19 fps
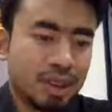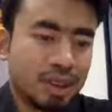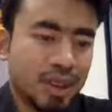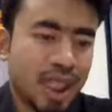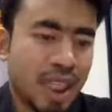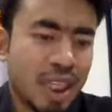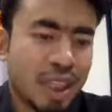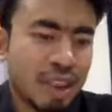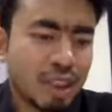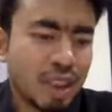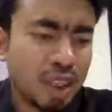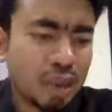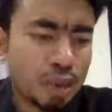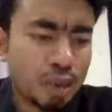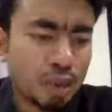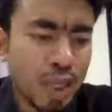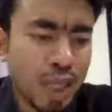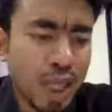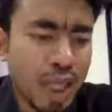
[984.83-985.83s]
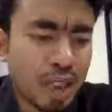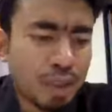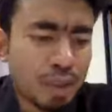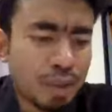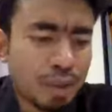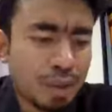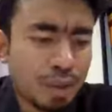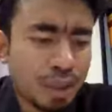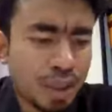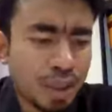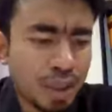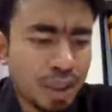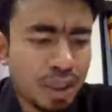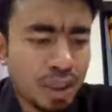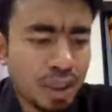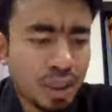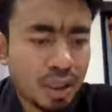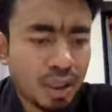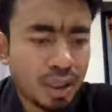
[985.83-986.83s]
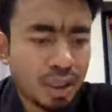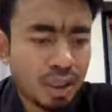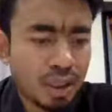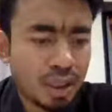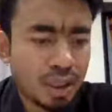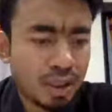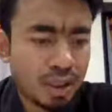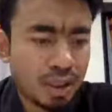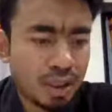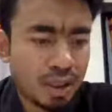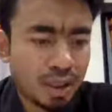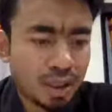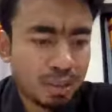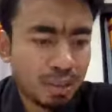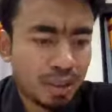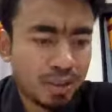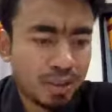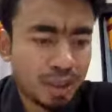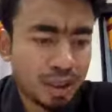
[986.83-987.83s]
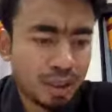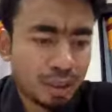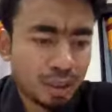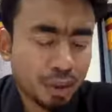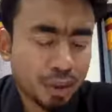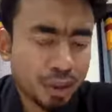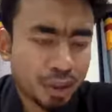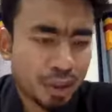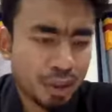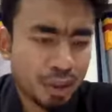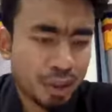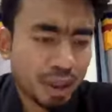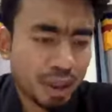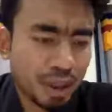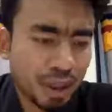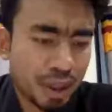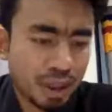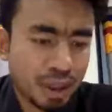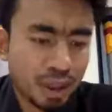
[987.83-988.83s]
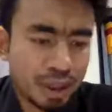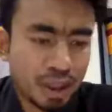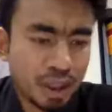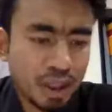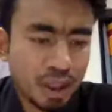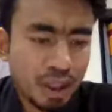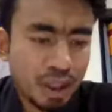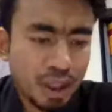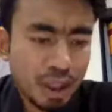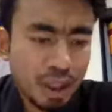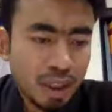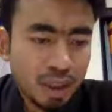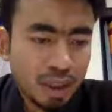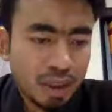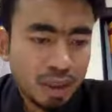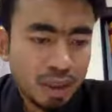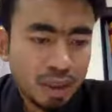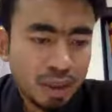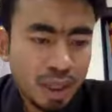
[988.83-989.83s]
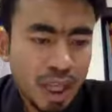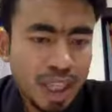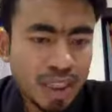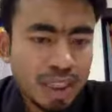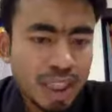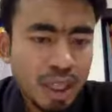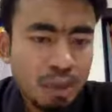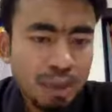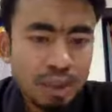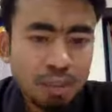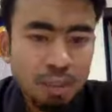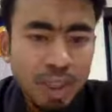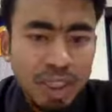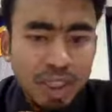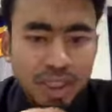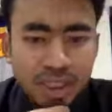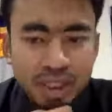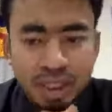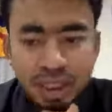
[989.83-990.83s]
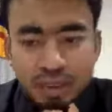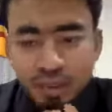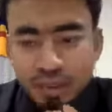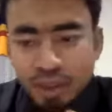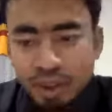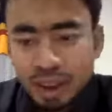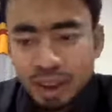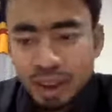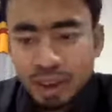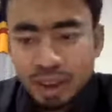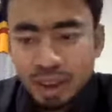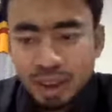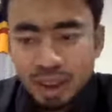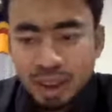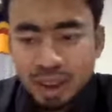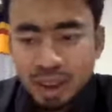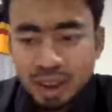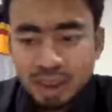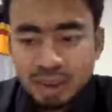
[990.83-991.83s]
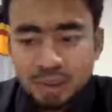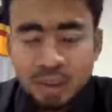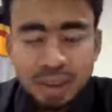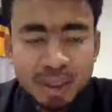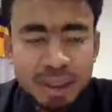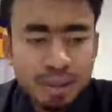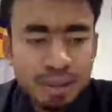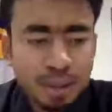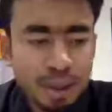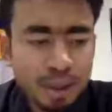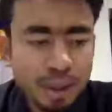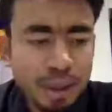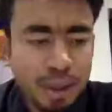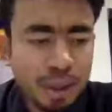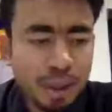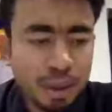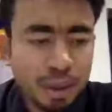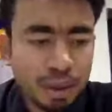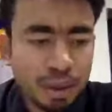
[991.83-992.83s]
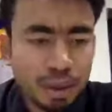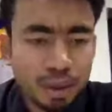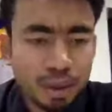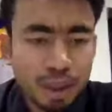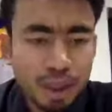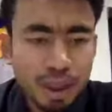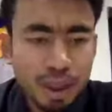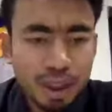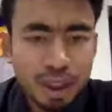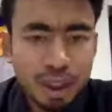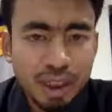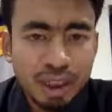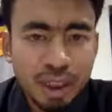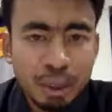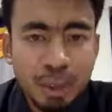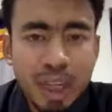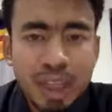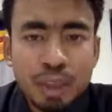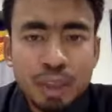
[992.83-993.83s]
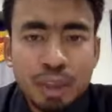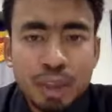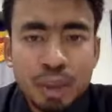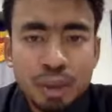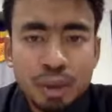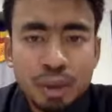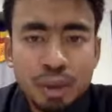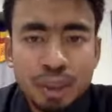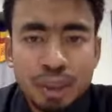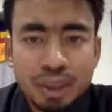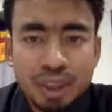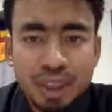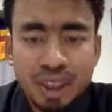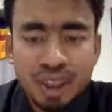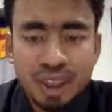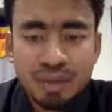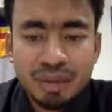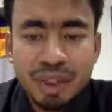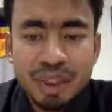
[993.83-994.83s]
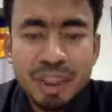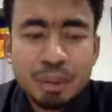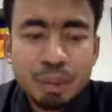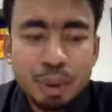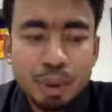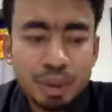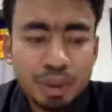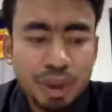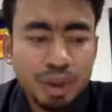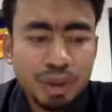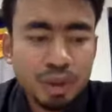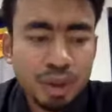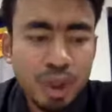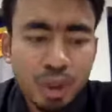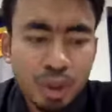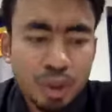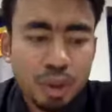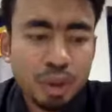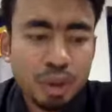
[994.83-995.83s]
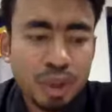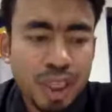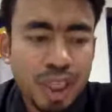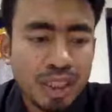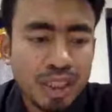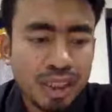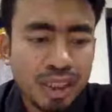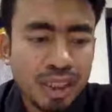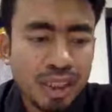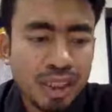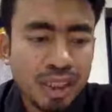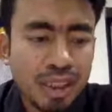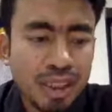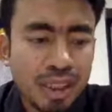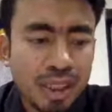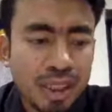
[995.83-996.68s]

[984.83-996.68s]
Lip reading: And just to add to the previous question, so as I was mentioning, for us, especially for the microcontrollers, it is very important to ensure that they